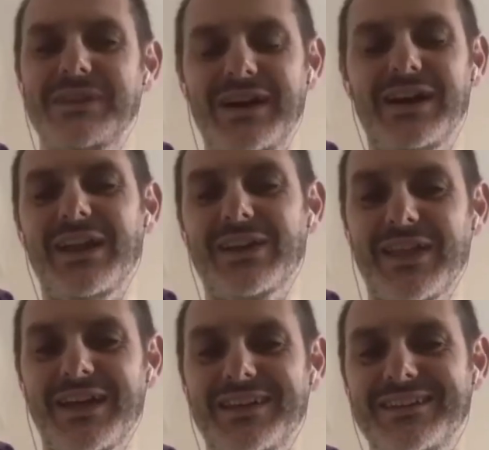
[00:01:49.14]
I like
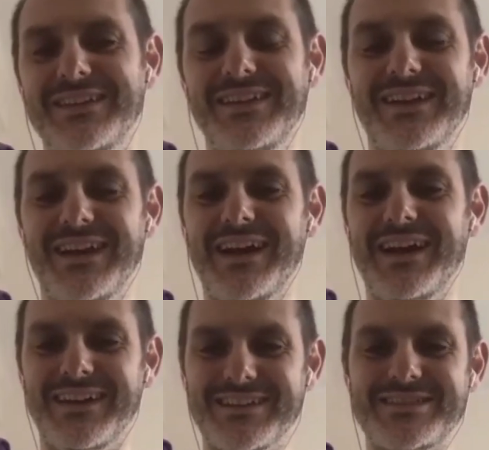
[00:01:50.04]
that. uh,
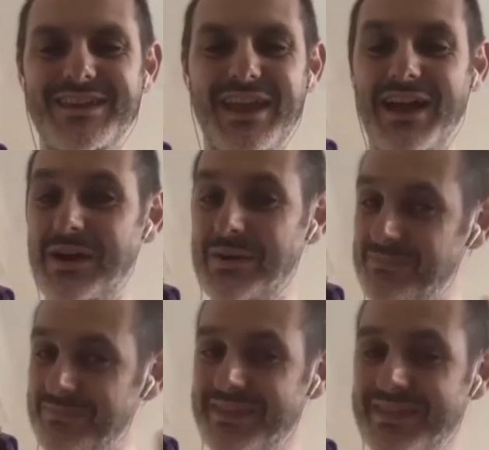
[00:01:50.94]
uh, see, uh,
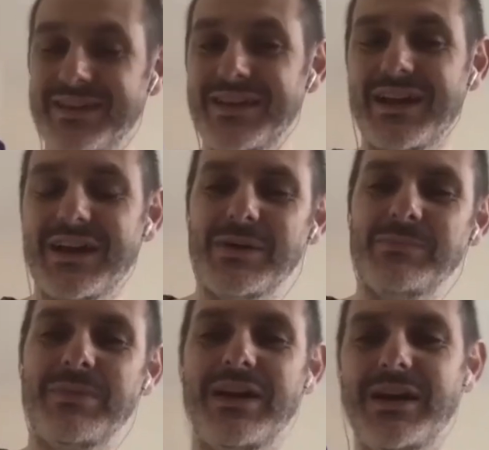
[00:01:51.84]

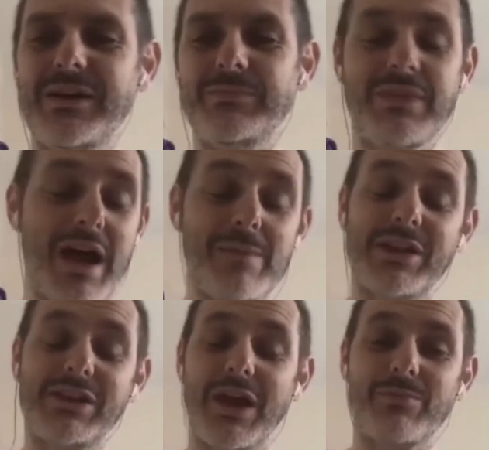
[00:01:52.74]
um, um, I'm
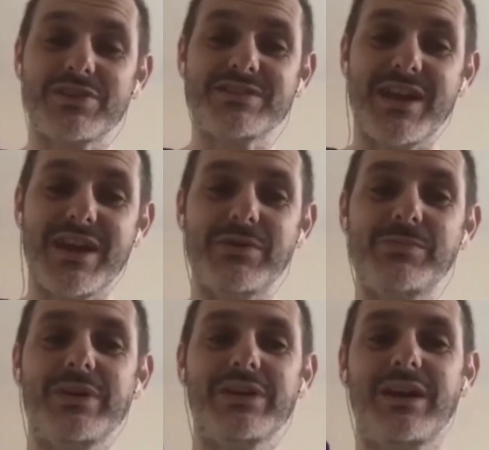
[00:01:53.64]
at libraries now,
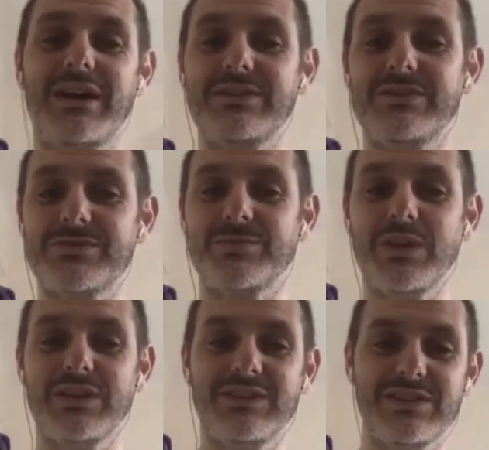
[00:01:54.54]
but I used to
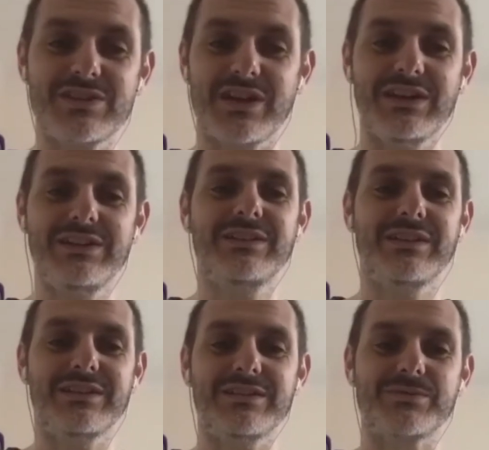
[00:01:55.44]
be a teacher
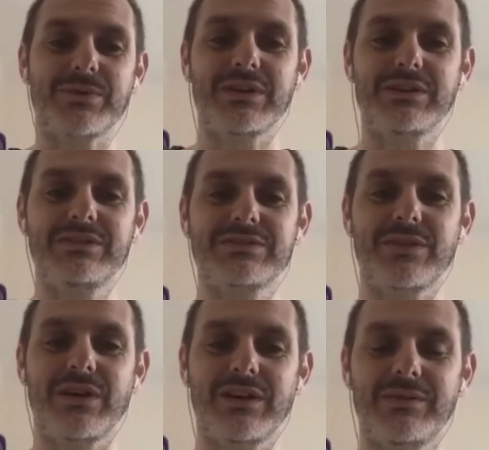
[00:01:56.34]
as well.
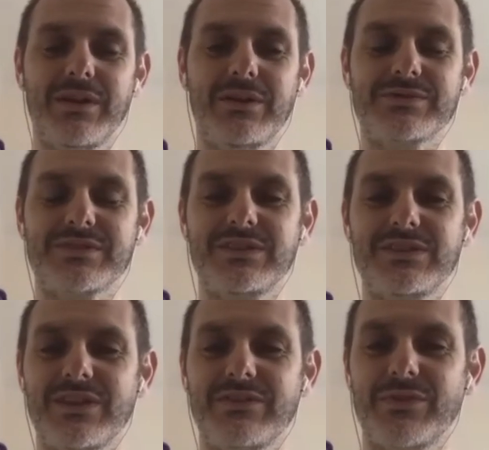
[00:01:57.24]
So I was a
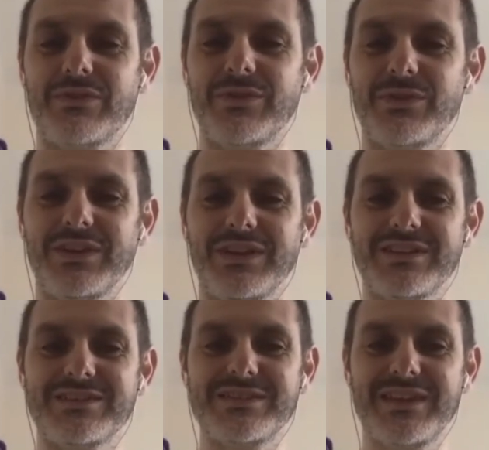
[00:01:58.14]
teacher yeah. for a few
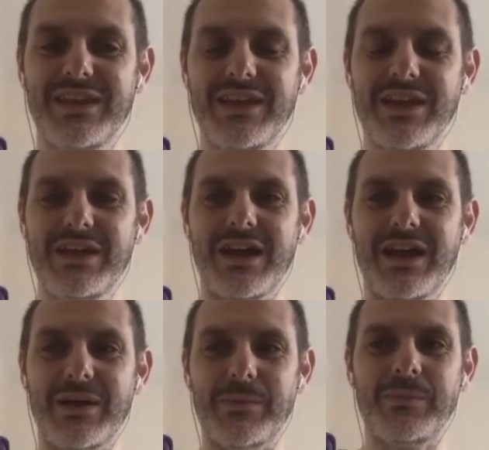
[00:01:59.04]
years.
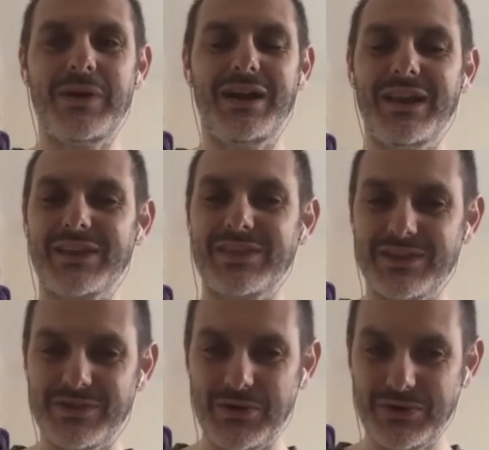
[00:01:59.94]
Um, I like
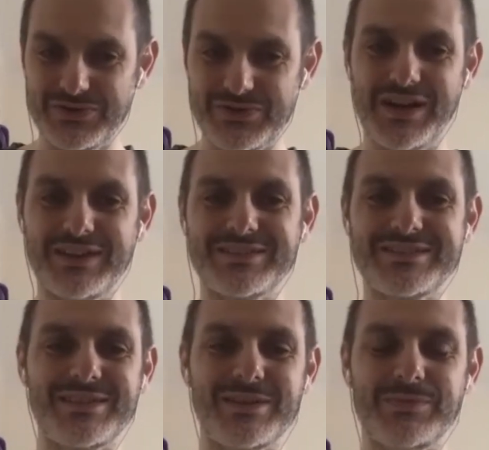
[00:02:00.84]
that you're trying to
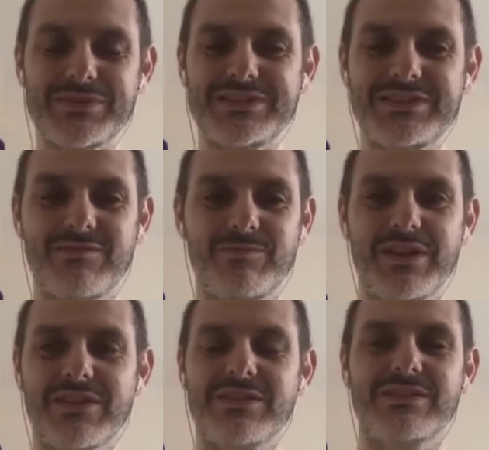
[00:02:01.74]
see the positive
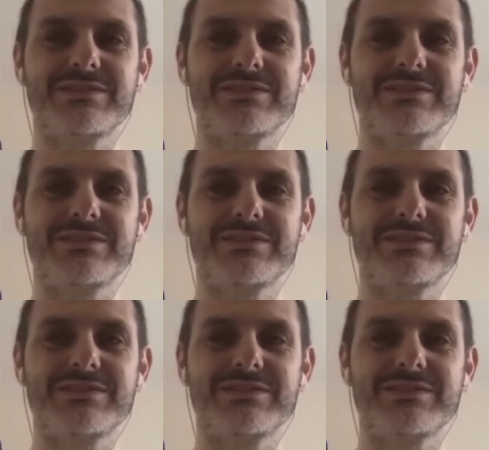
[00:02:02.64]
because